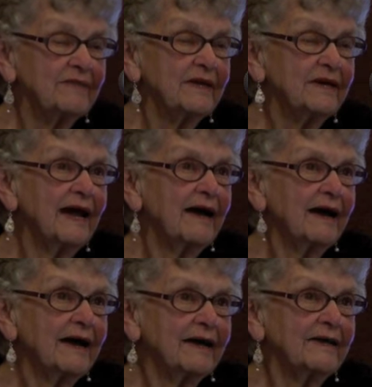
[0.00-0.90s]
that
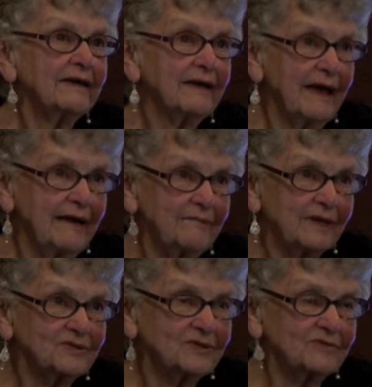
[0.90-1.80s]
I and
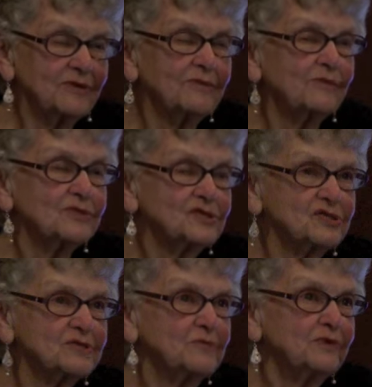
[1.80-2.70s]
my children would
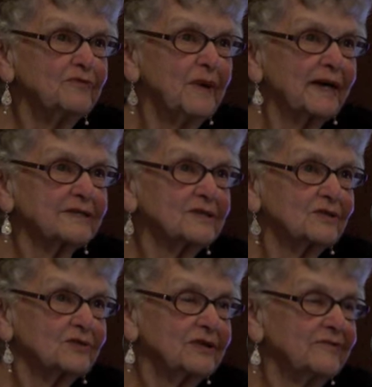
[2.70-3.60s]
just move back to
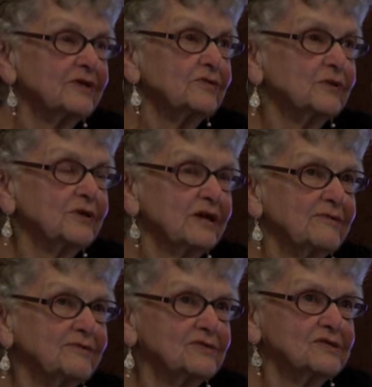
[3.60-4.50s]
Louisville, where they
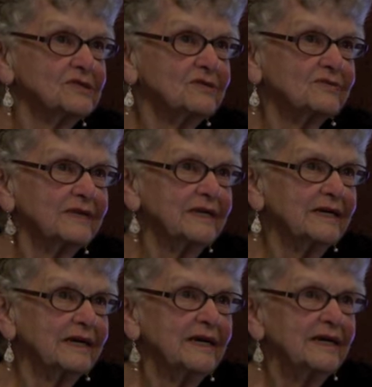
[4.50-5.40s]
were still
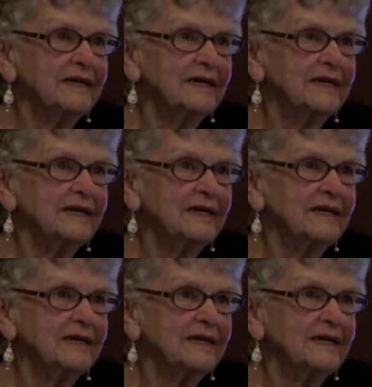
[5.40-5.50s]
living.